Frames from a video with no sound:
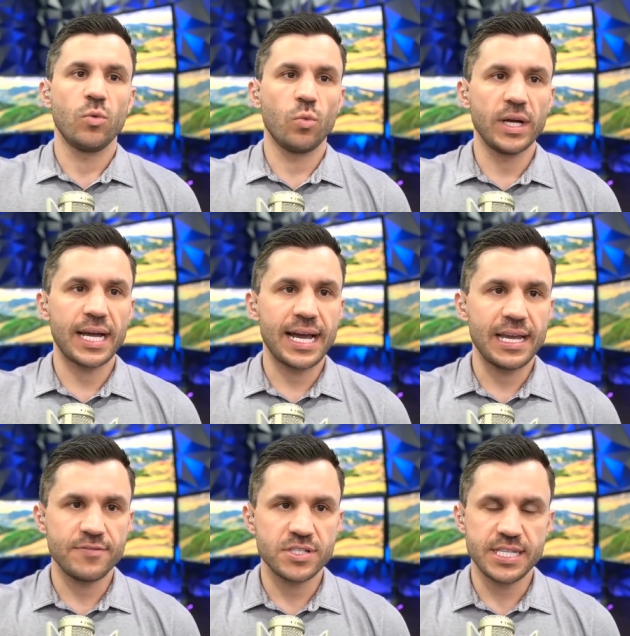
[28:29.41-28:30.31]
What I
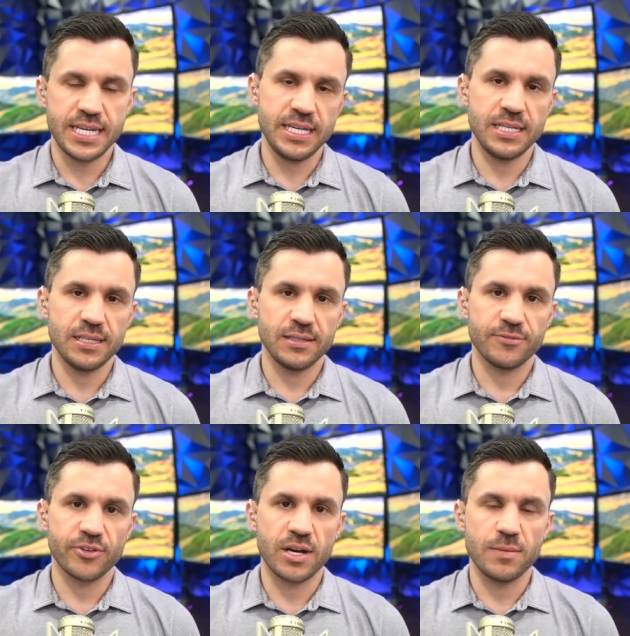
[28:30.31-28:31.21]
have seen
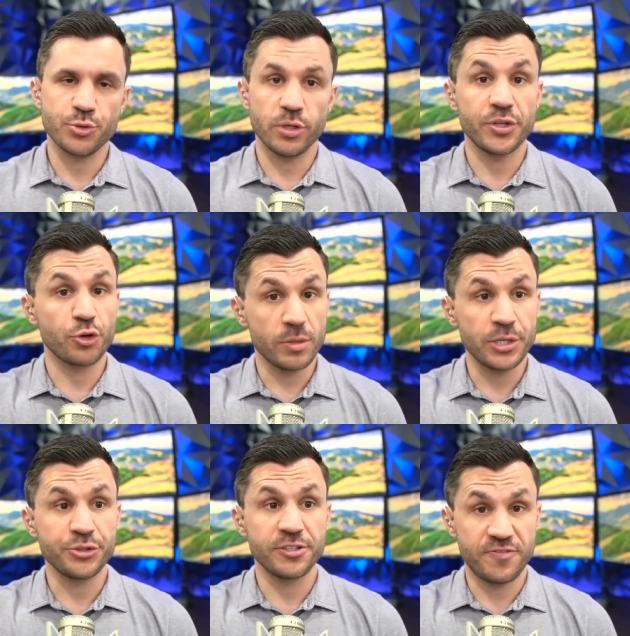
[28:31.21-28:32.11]
from sort of the
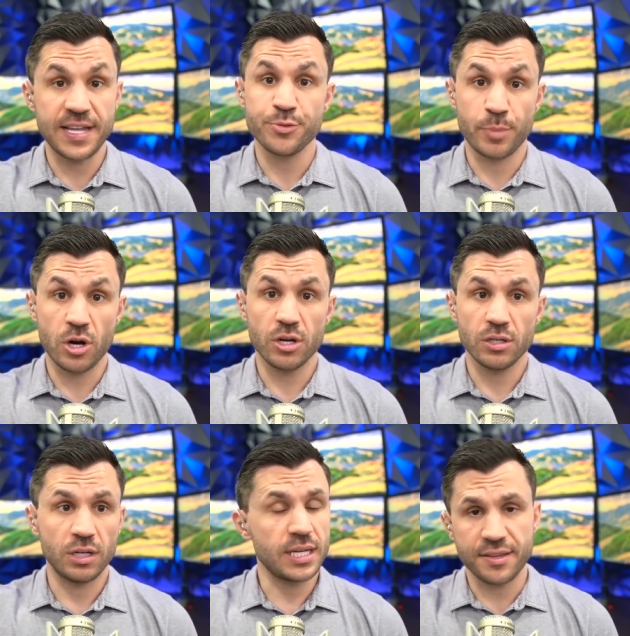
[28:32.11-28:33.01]
criminal defense bar,
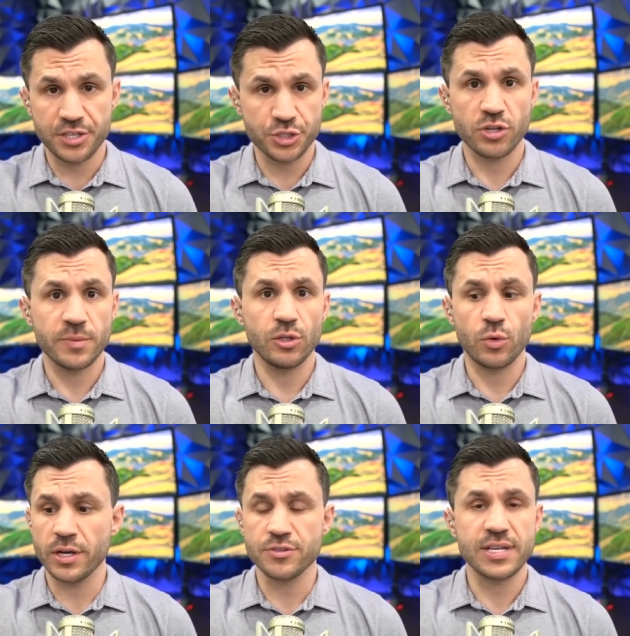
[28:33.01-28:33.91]
a lot of these criminal
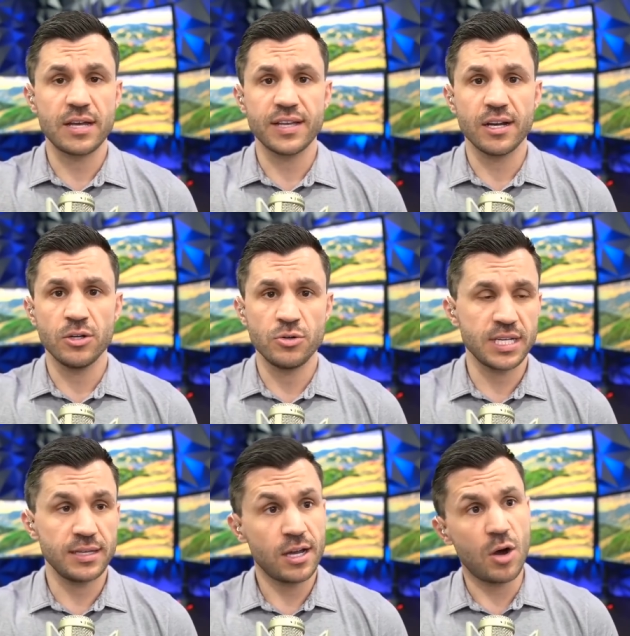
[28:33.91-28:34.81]
lawyers out there who
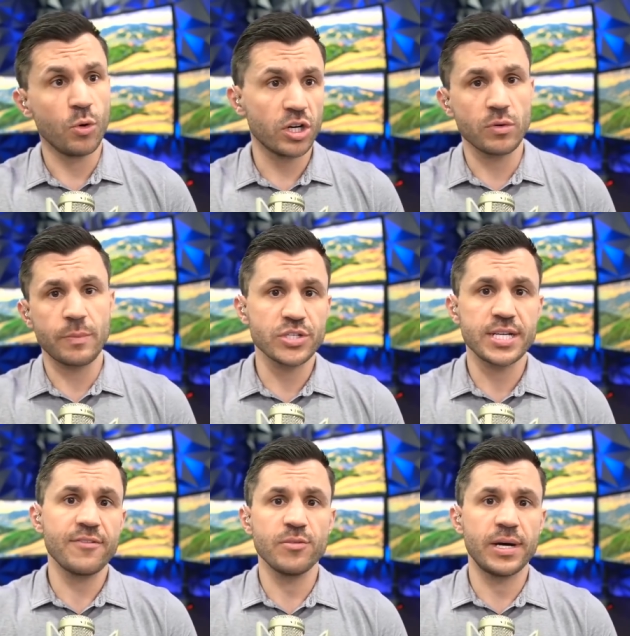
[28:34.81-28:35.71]
say, "Oh, we're going to
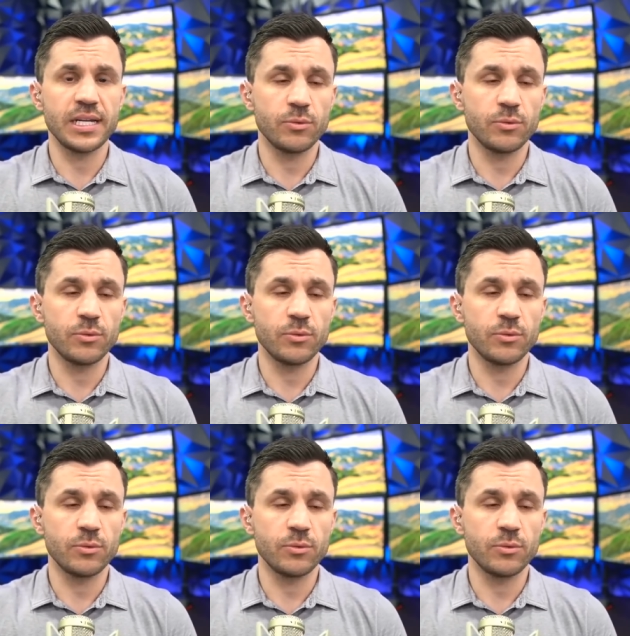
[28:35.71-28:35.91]
represent everybody.